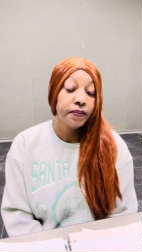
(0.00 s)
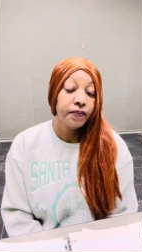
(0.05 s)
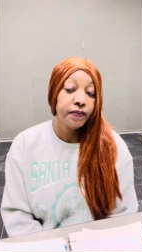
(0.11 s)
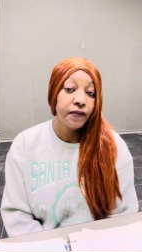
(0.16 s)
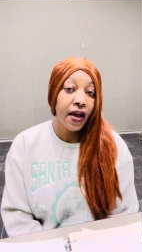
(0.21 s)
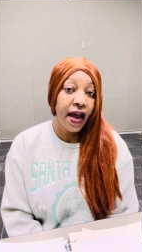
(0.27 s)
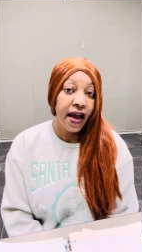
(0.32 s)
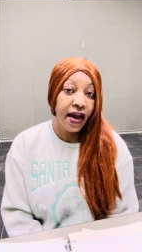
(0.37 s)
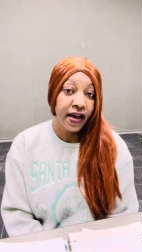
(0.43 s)

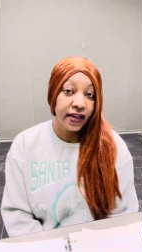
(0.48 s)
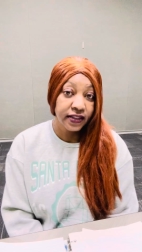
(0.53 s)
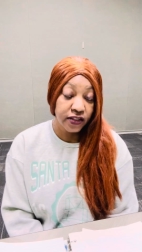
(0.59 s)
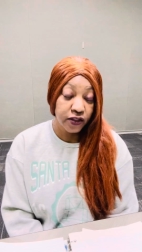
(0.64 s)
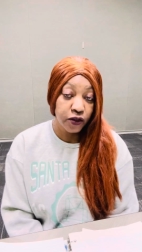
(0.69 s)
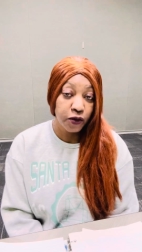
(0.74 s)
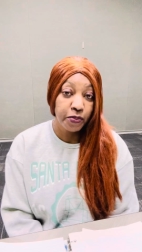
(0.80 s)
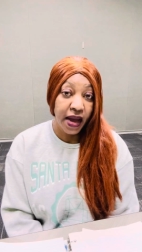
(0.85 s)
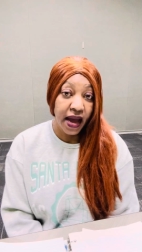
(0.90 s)
had
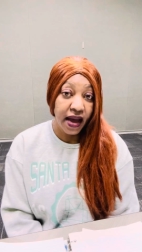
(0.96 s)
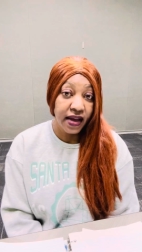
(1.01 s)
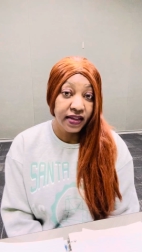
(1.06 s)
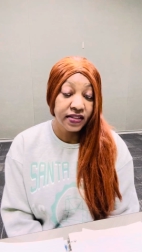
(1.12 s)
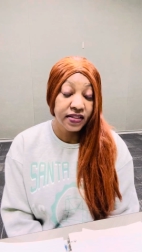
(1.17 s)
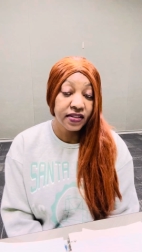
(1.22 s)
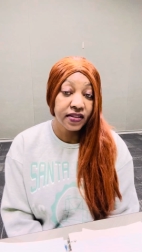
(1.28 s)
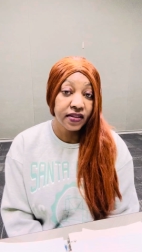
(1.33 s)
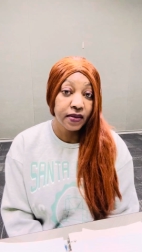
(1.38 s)

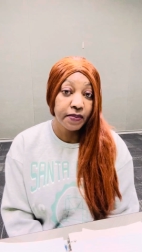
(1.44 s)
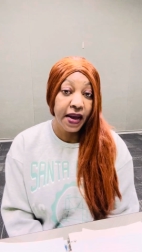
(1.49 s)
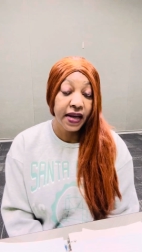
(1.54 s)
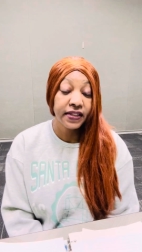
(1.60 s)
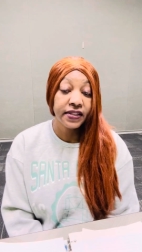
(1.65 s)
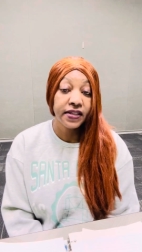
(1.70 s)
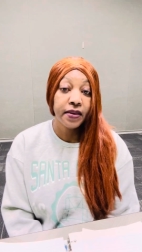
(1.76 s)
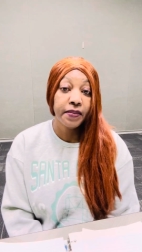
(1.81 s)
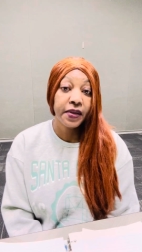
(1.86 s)
surpassed the
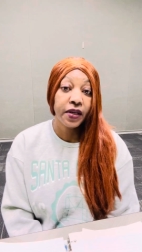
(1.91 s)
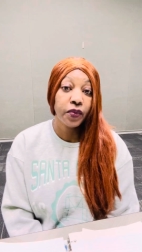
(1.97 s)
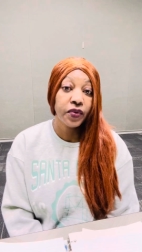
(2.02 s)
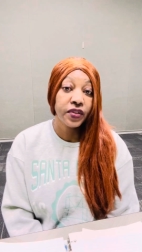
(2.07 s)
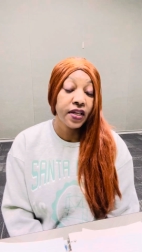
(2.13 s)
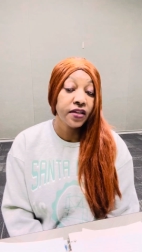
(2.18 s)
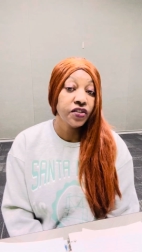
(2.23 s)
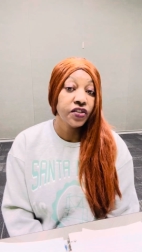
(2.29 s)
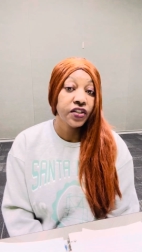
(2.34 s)
pandemic
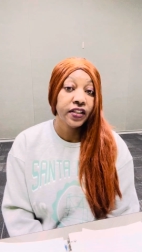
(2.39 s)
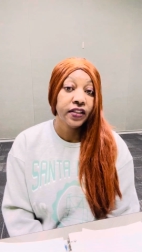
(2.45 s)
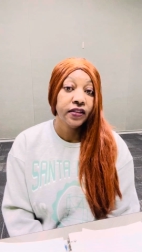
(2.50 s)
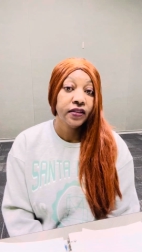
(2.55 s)
recession